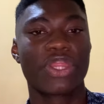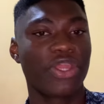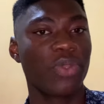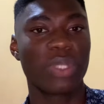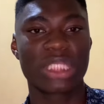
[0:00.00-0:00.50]

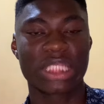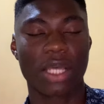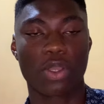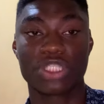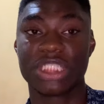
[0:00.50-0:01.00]
3 weeks
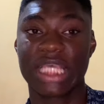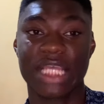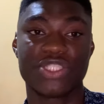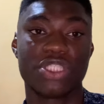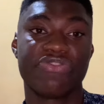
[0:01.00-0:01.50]
now, because she
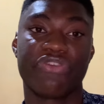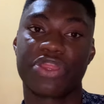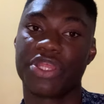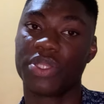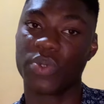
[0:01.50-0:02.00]
said she used it for
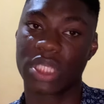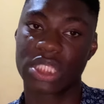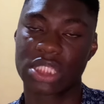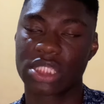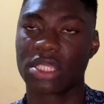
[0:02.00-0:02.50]
3
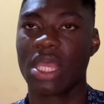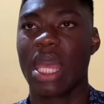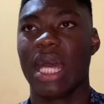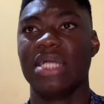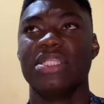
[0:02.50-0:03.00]
weeks,
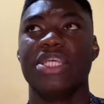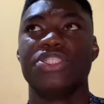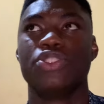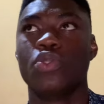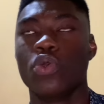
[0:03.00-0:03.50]
and then
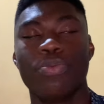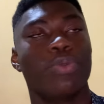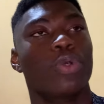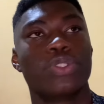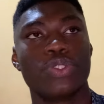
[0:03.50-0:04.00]
she told me
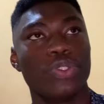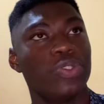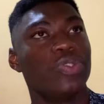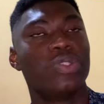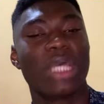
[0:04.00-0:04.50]
what to
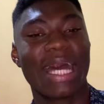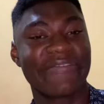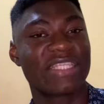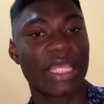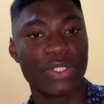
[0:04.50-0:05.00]
use after